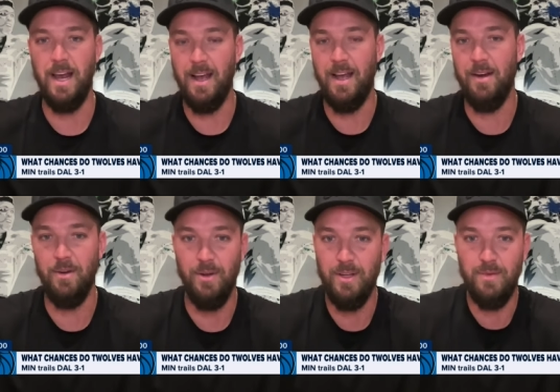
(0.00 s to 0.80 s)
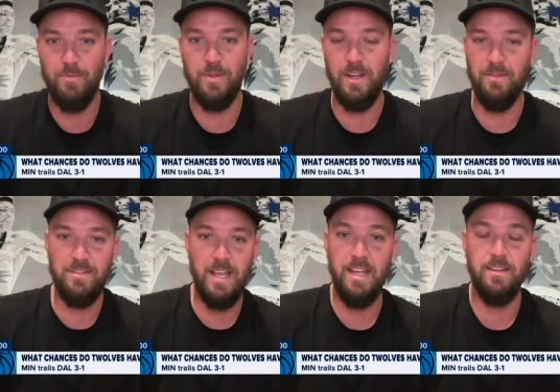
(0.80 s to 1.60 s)
I don't know. They have a
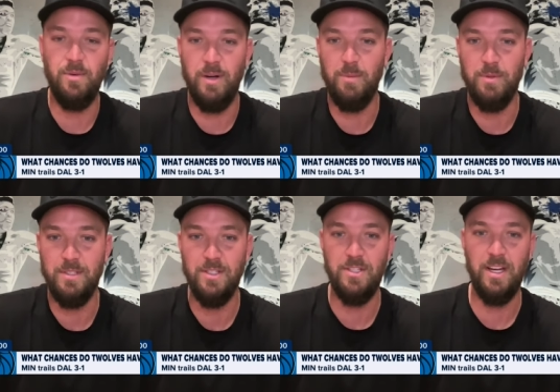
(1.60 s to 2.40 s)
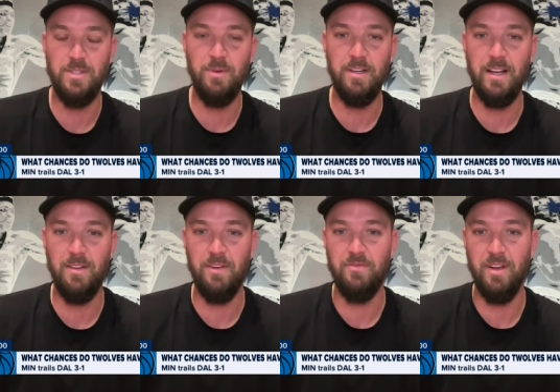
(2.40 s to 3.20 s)
10, 20% chance right
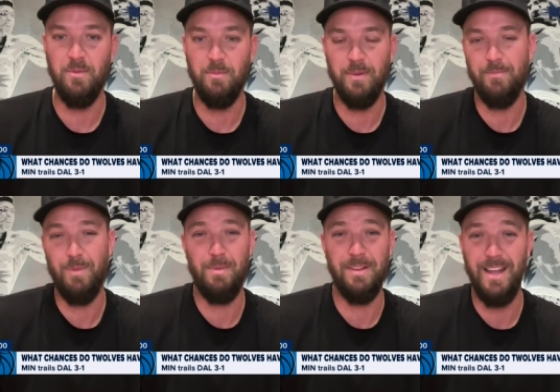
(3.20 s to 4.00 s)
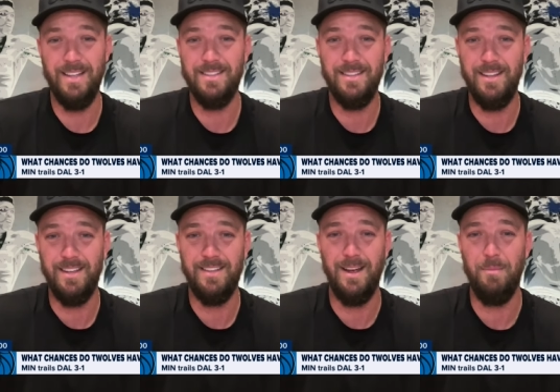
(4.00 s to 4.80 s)
now of coming, maybe less
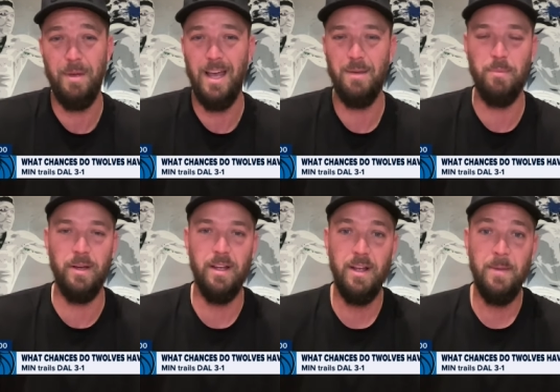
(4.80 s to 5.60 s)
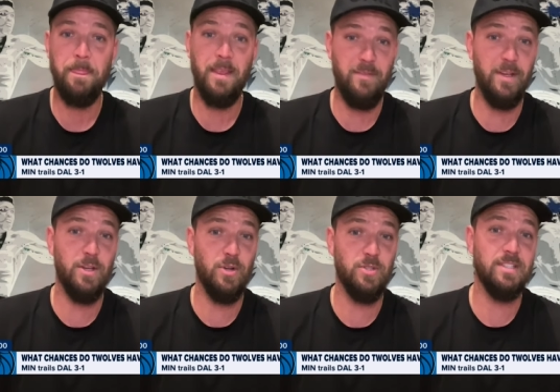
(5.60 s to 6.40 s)
to come back. But if
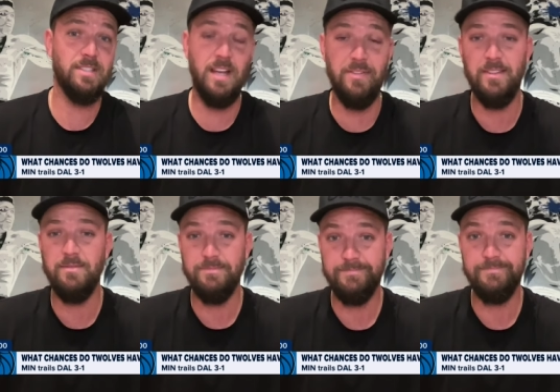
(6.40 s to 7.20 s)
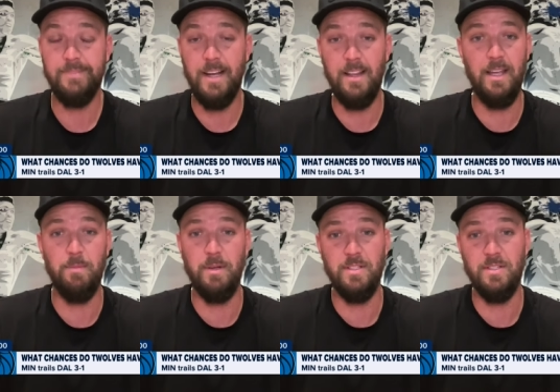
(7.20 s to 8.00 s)
it goes to 7, I
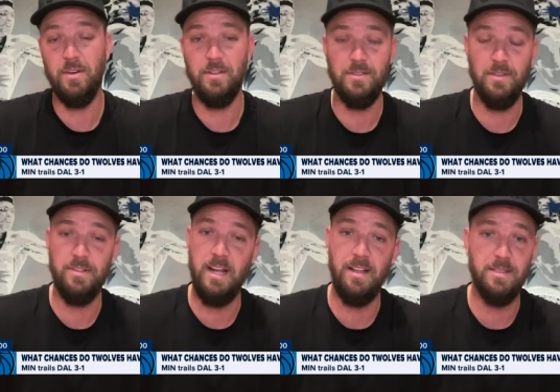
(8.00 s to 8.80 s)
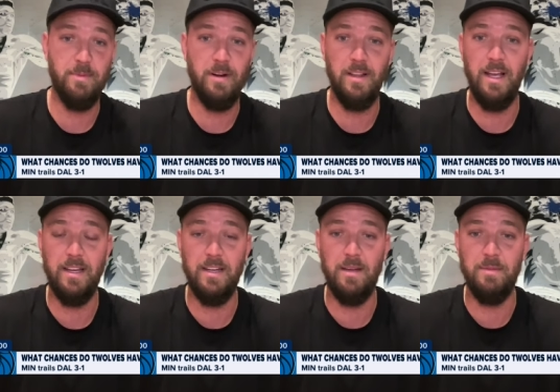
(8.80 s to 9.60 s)
like Minnesota. So Dallas better
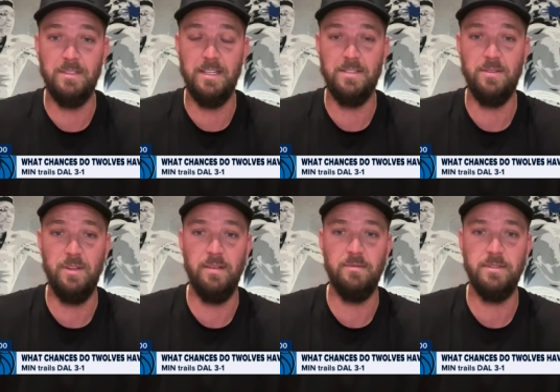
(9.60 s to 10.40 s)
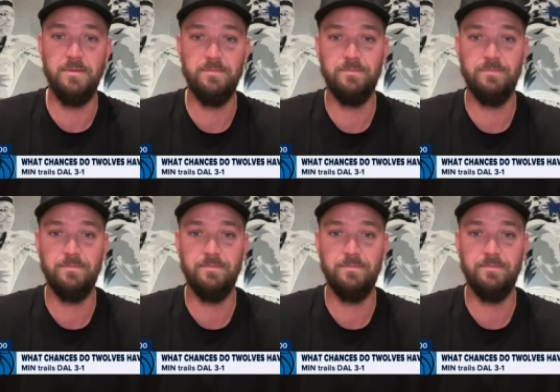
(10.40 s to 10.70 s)
lock it up these next 2 games.